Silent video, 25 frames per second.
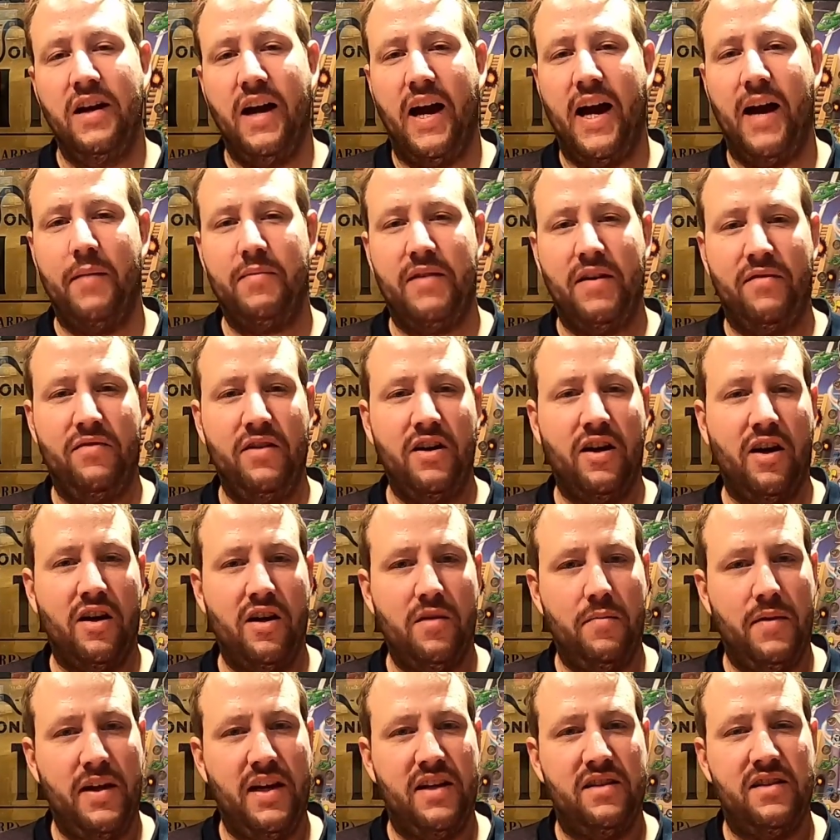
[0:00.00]
I'm definitely going
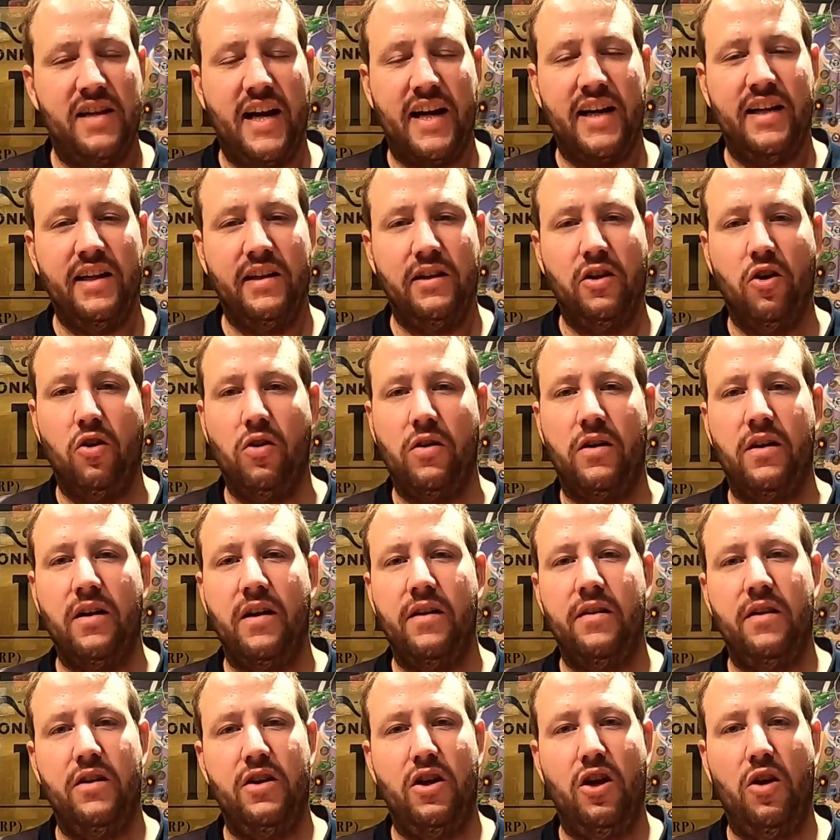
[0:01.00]
to be taking a look
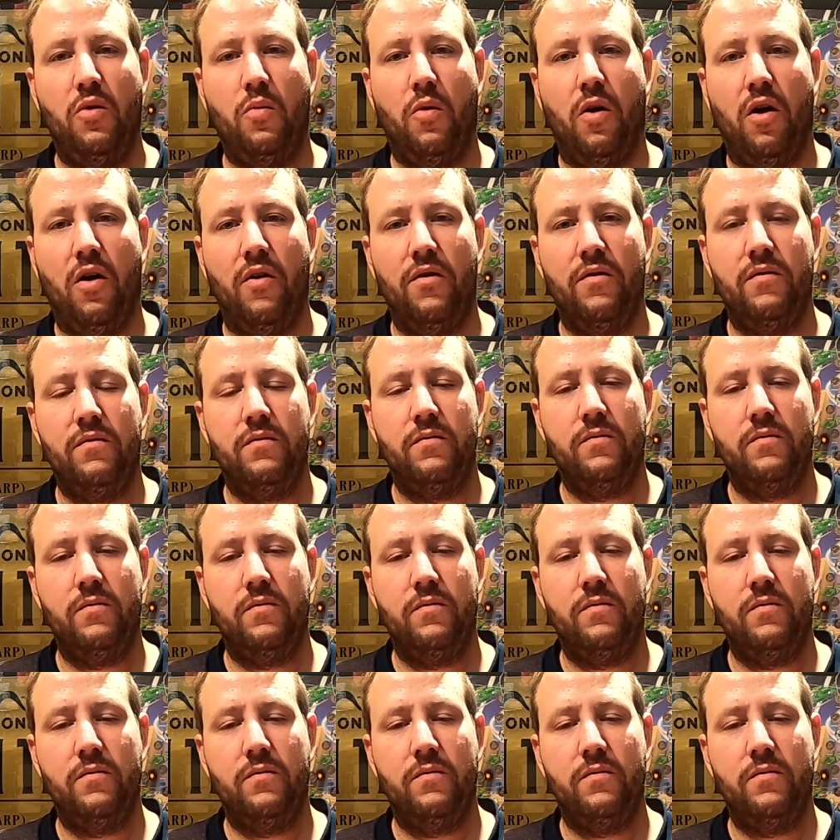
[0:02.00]
at the new one